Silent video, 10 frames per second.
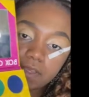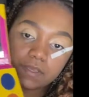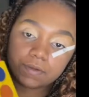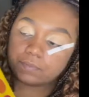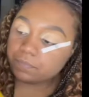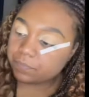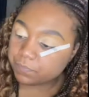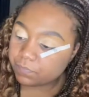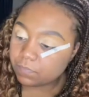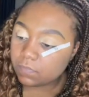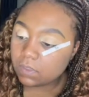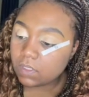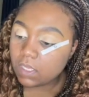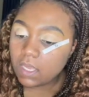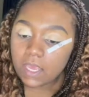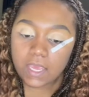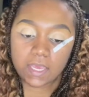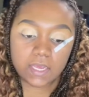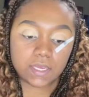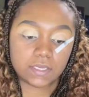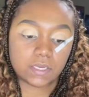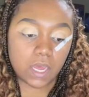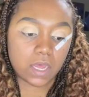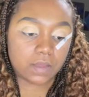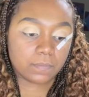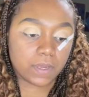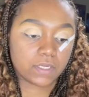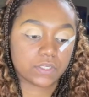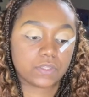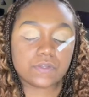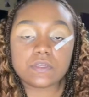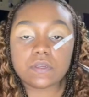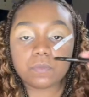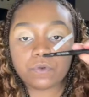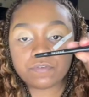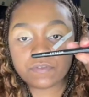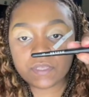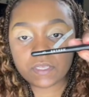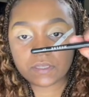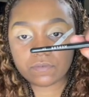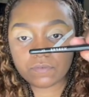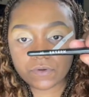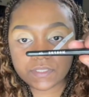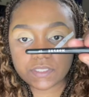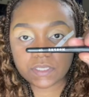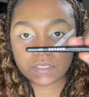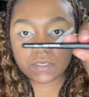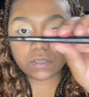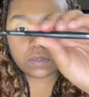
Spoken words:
here. And I'm actually using the Morphe E14